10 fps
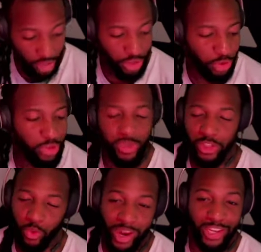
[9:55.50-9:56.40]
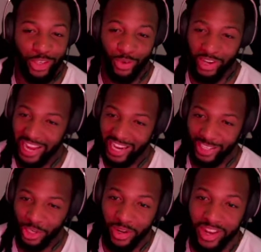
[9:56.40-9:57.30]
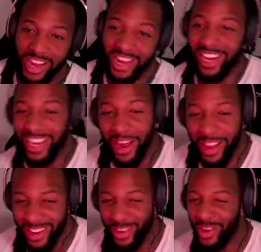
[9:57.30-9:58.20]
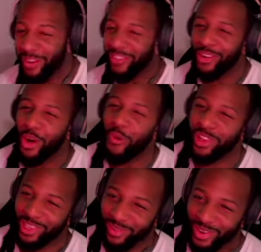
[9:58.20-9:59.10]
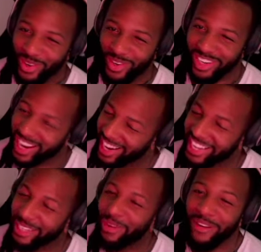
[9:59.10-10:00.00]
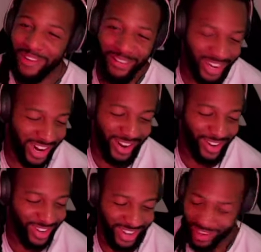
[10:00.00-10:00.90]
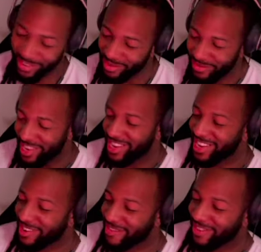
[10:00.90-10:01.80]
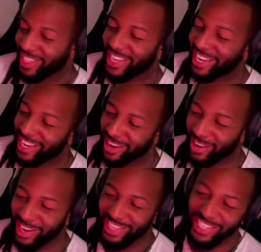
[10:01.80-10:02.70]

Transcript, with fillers: Shunsui is way too relaxed though. Like, you never know with him though. I, he's my favorite character. I love him. But it's like, okay, is